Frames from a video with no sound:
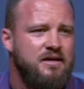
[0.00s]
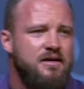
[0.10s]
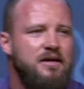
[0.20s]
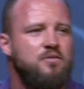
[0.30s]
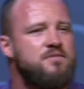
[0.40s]

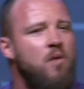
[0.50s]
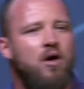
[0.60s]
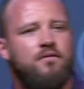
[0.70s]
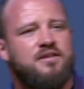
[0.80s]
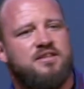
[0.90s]
It was
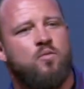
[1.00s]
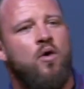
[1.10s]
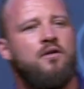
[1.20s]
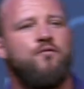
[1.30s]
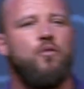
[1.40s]
marvelous and
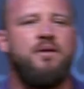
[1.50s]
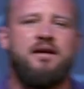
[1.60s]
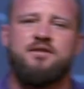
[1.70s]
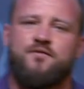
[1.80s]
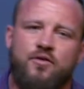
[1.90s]
wonderful
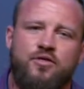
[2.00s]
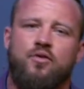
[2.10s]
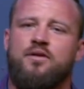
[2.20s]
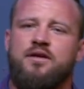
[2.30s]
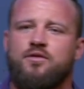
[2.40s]
because for
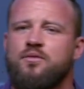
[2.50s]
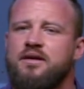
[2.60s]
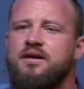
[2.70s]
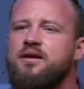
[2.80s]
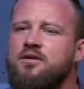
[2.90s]
33
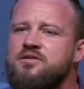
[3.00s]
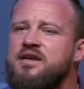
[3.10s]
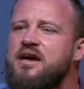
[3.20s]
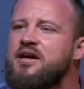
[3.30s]
years,